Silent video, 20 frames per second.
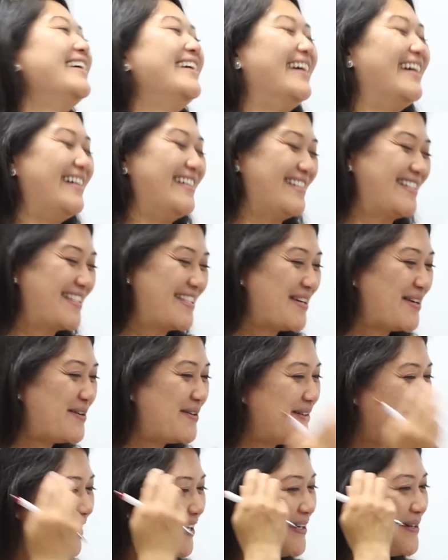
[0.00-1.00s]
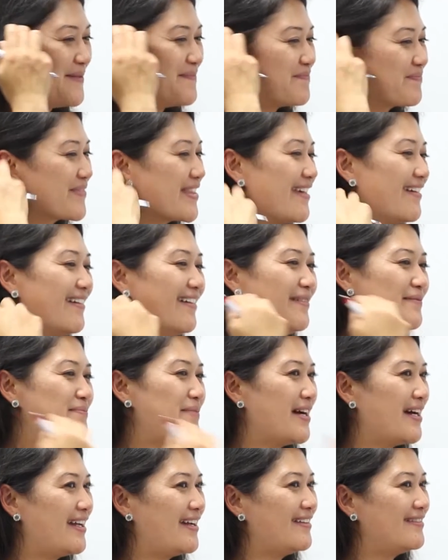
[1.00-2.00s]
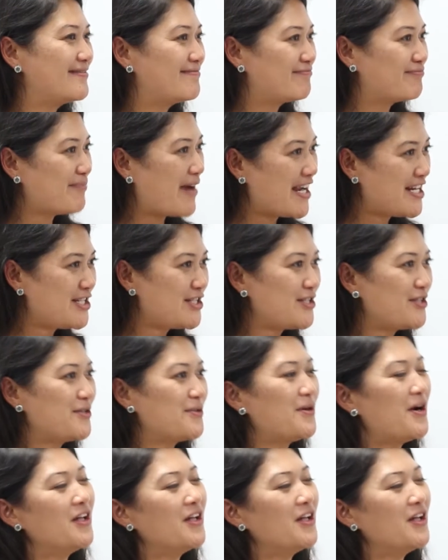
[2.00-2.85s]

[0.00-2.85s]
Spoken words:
Yeah. So, but mind you,